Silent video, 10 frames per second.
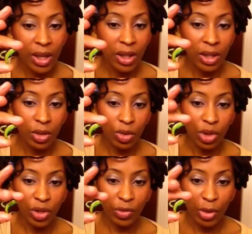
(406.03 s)
think this was
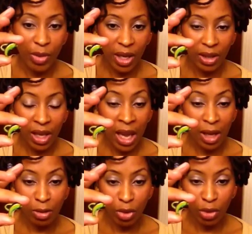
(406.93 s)
just from like the
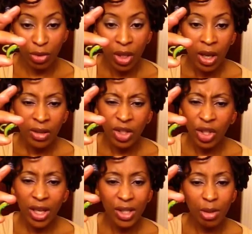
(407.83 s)
animal. I think
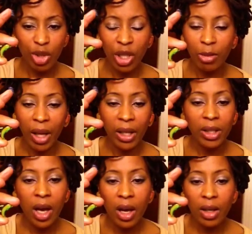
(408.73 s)
she had some shaped like
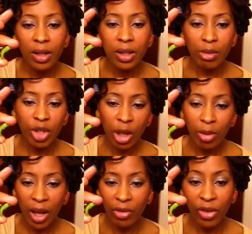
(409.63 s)
ducks, some shaped
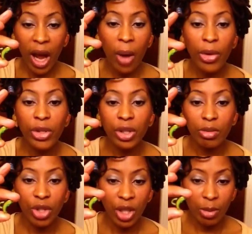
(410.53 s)
like flowers, some
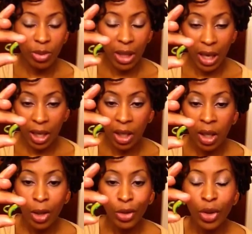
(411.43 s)
shaped like
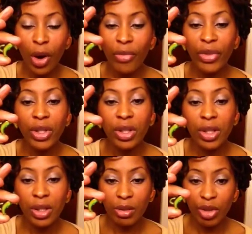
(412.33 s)
dolphins,
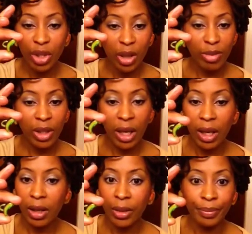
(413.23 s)
some shaped
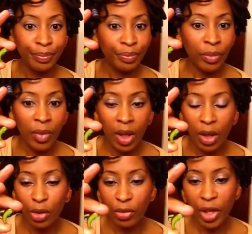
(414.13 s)
like
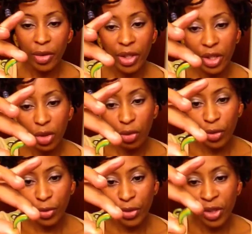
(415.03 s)
other various
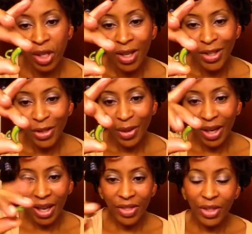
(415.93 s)
critters. So I
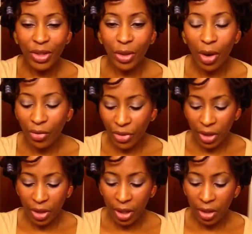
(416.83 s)
got this
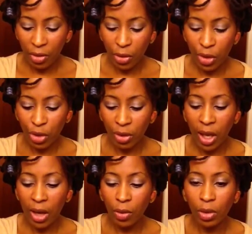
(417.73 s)
dolphin, and of course your
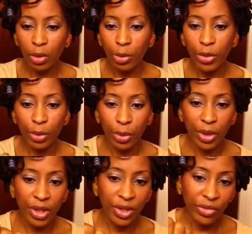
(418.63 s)
lock will loop through his